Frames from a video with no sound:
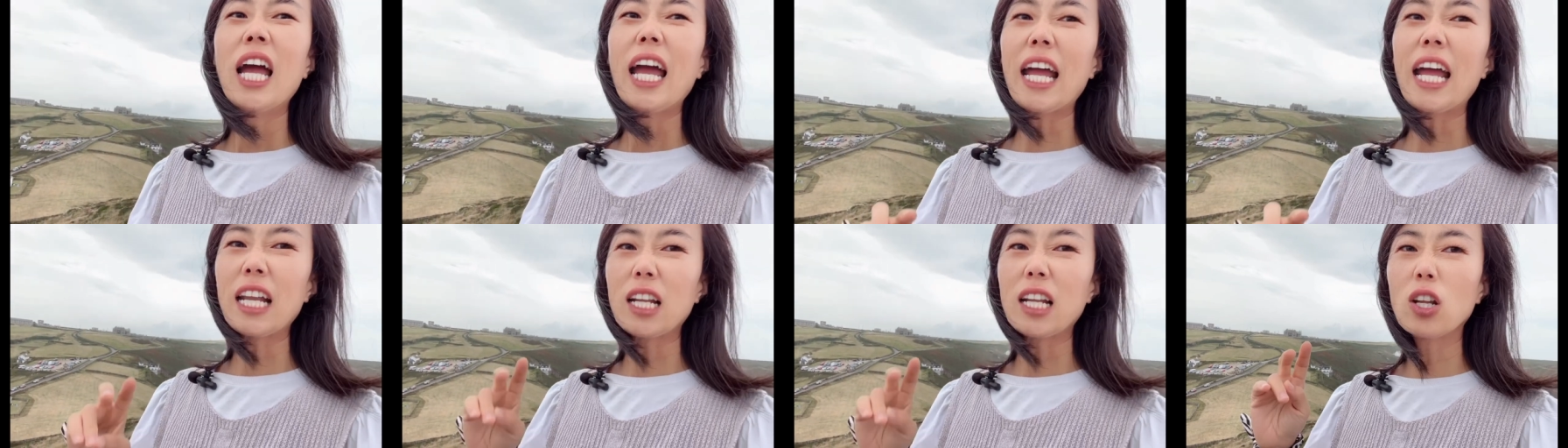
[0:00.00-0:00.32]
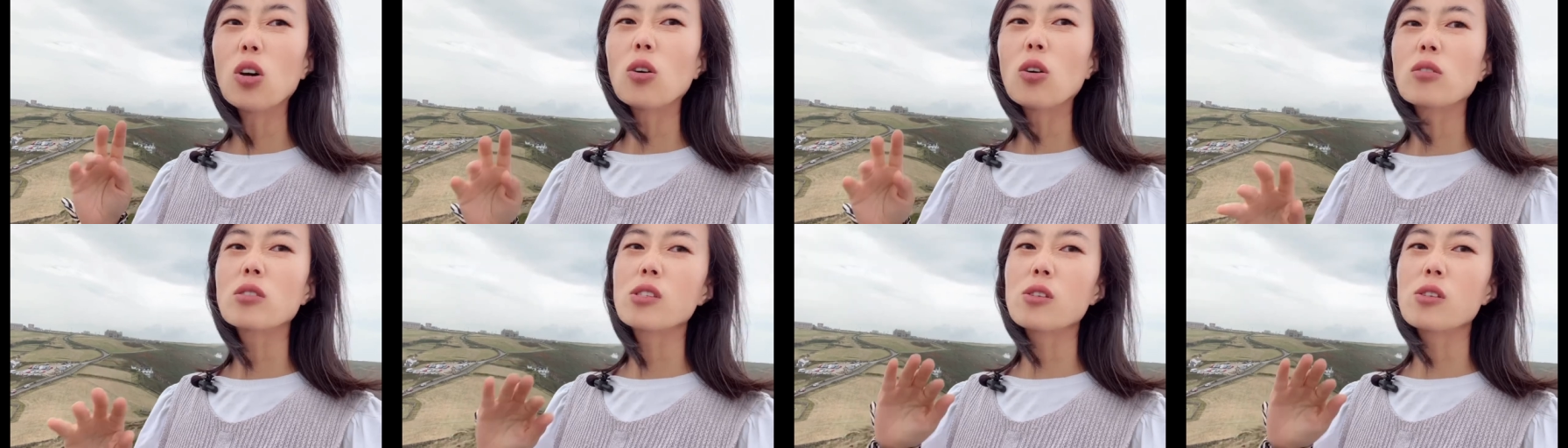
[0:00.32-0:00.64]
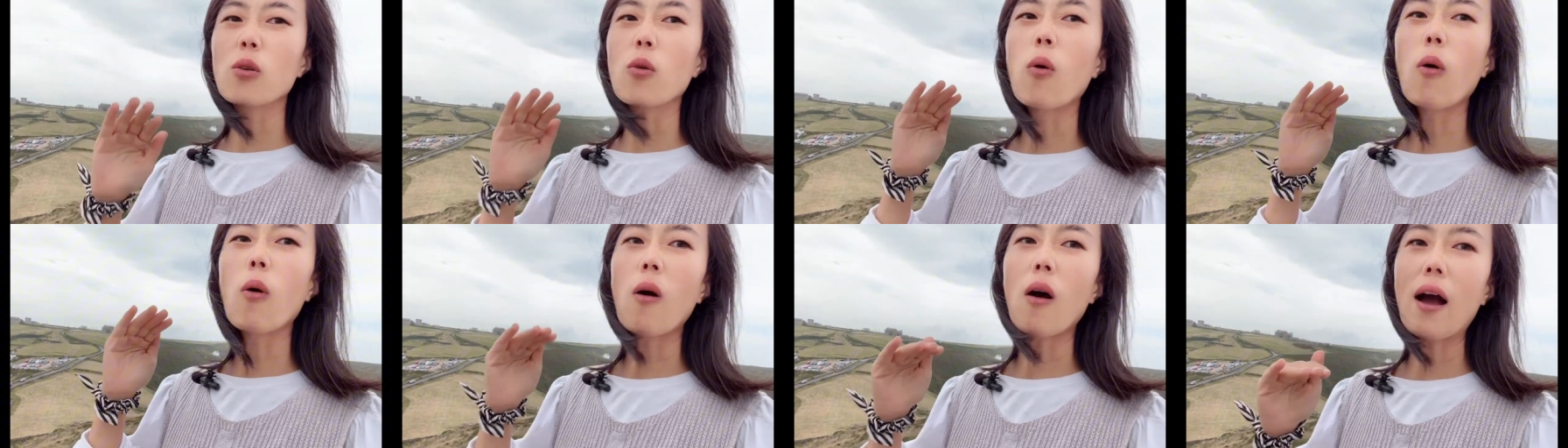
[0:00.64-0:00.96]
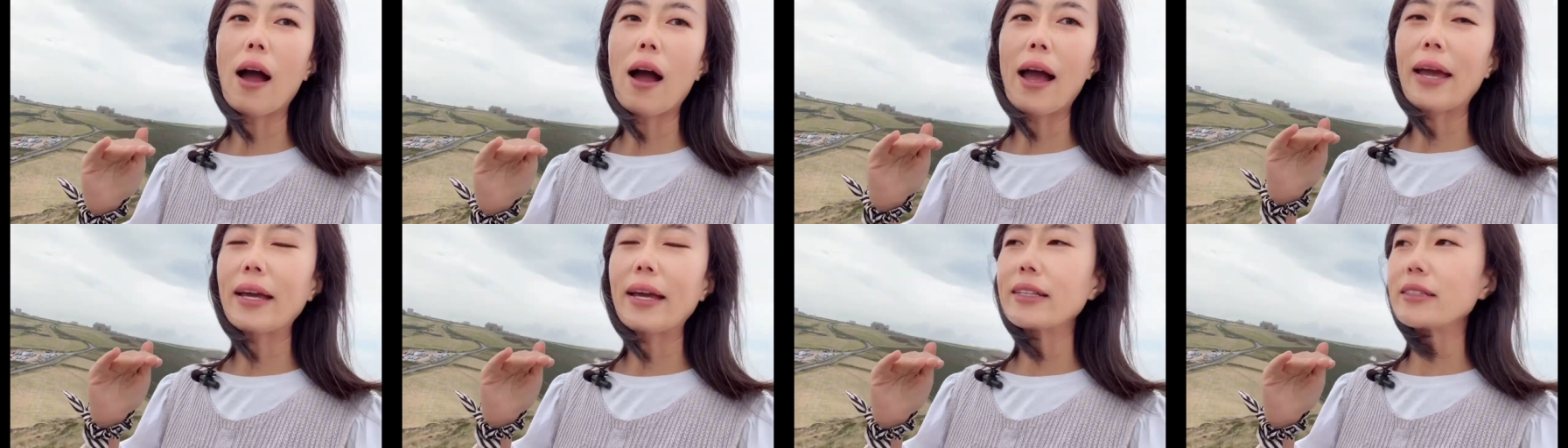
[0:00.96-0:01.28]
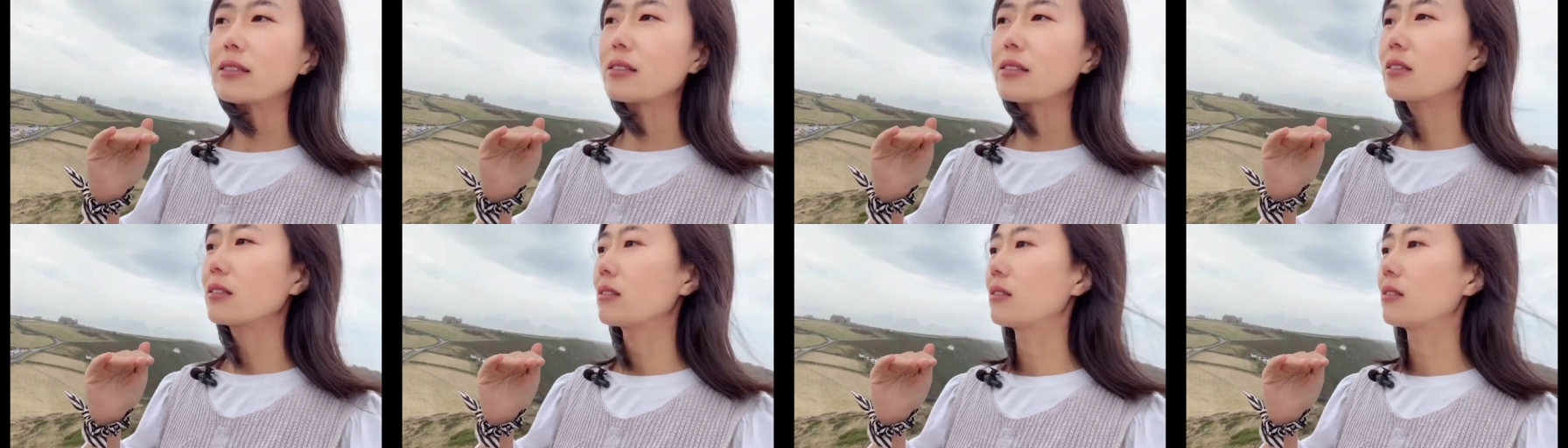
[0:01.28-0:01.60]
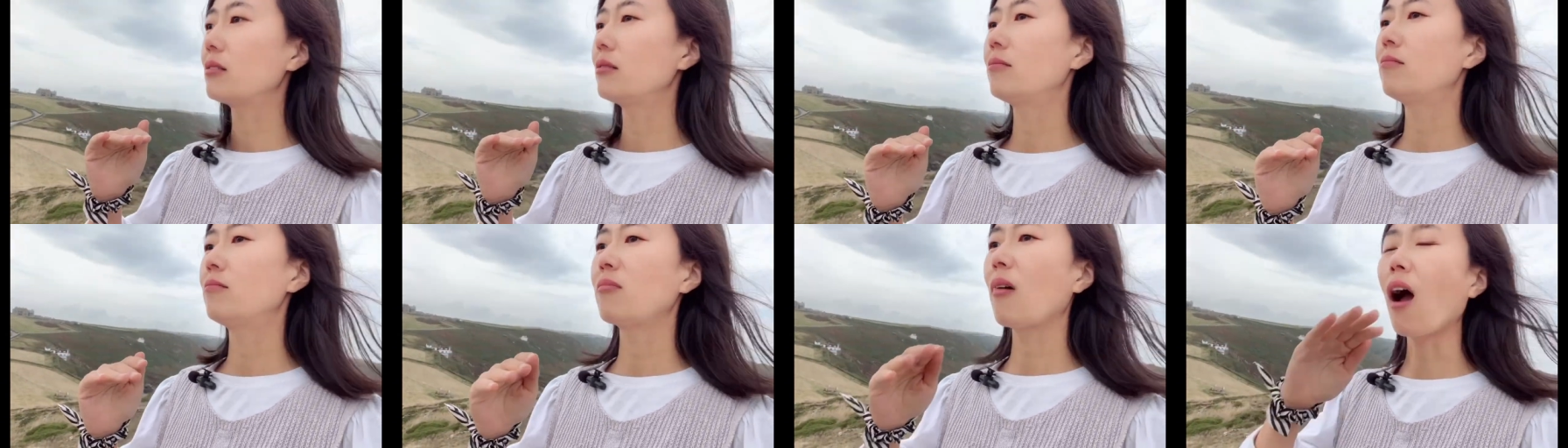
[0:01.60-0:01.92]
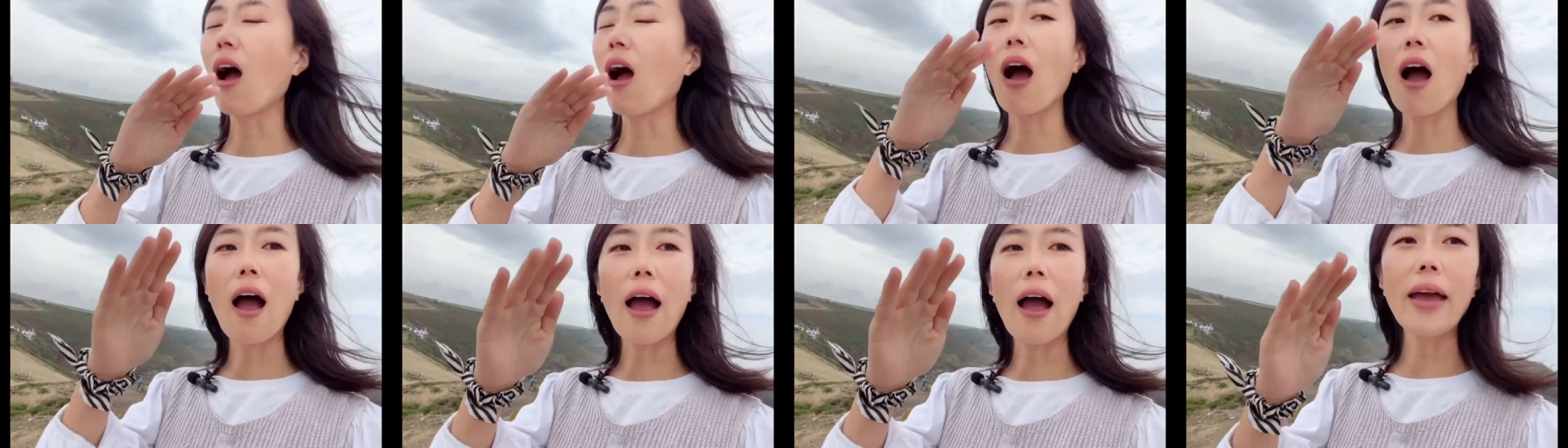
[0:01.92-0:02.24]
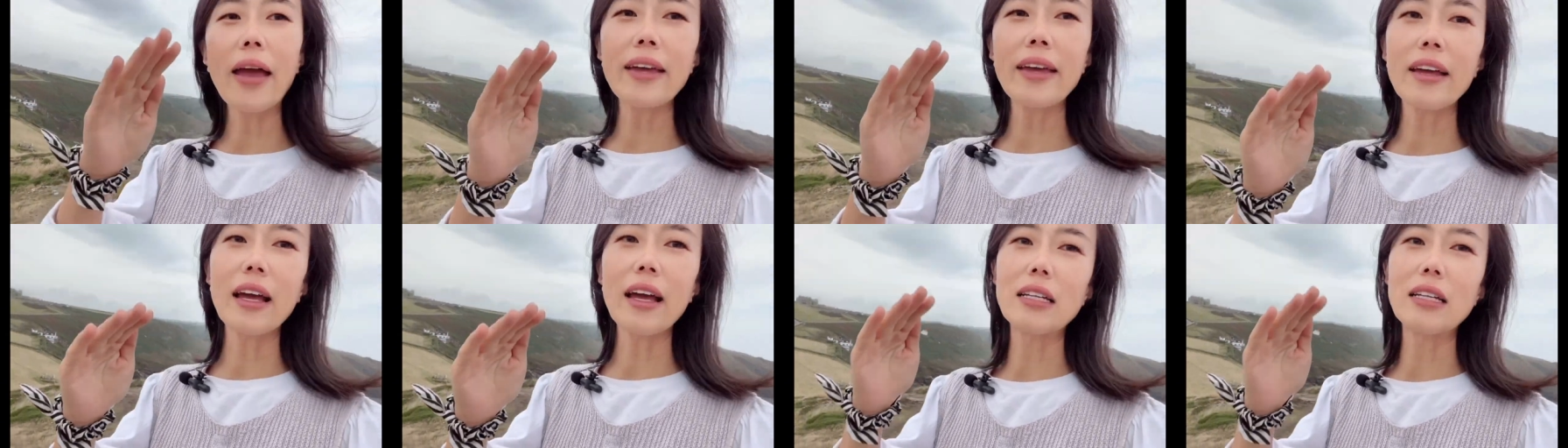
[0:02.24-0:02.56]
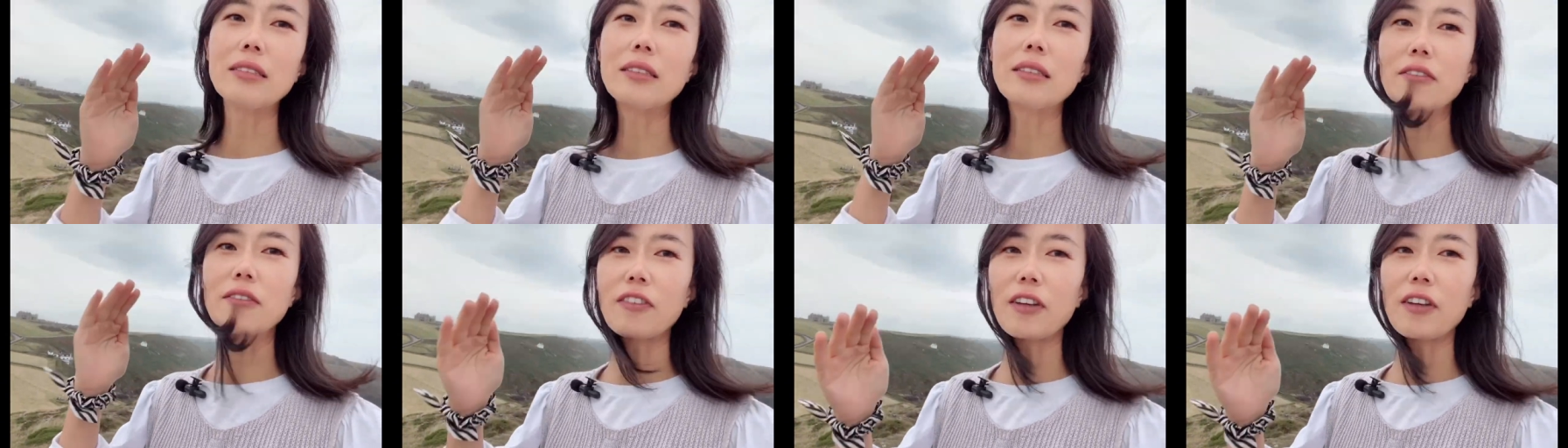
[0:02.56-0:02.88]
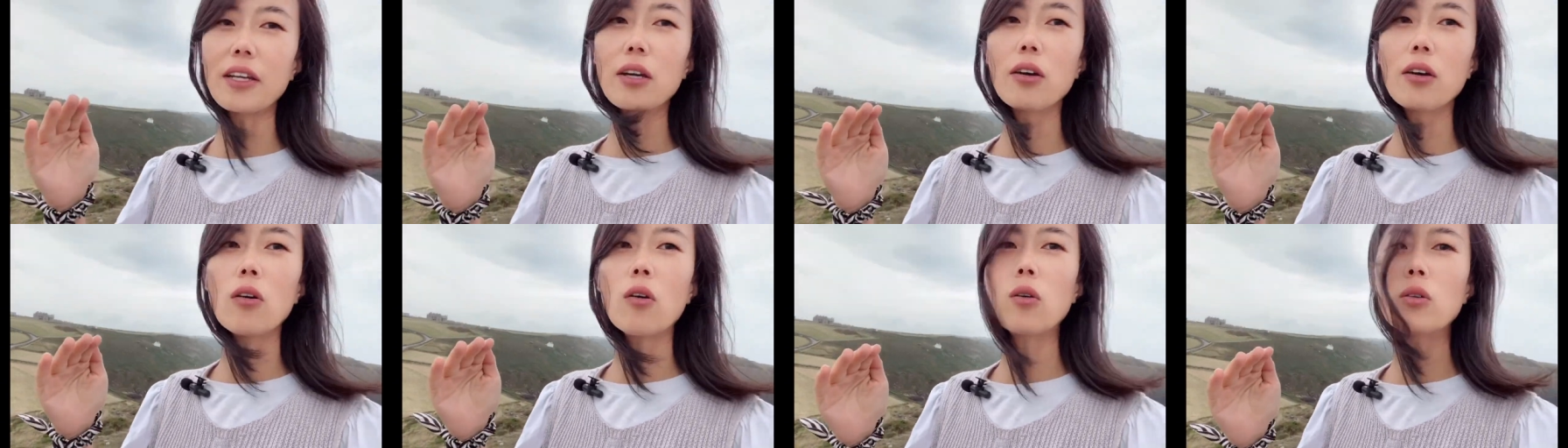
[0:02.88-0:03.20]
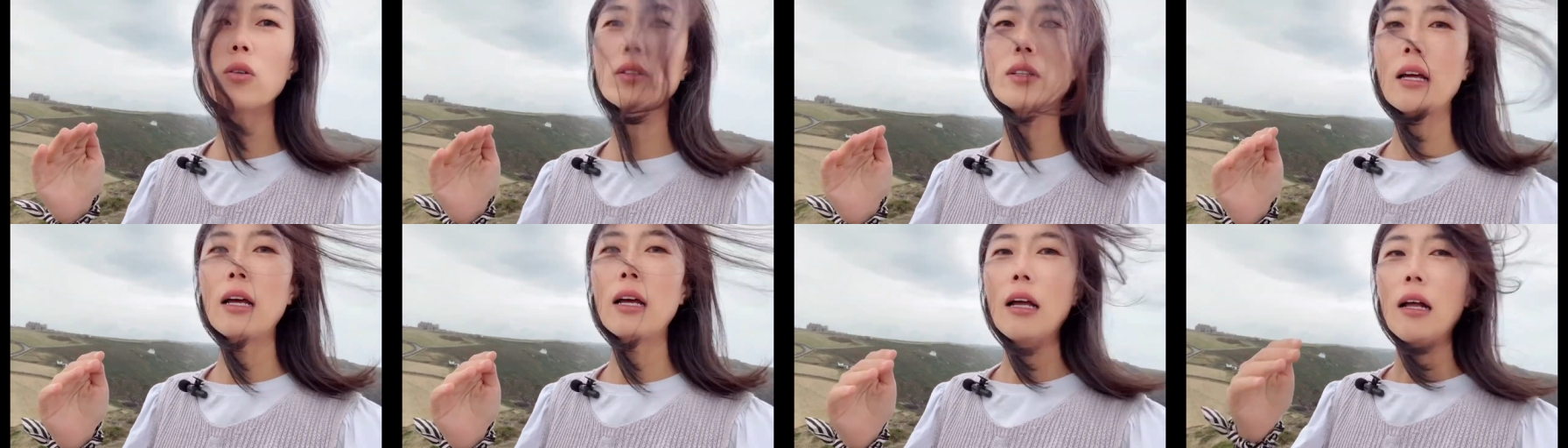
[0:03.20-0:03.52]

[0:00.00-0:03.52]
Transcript: It looks quite high and difficult,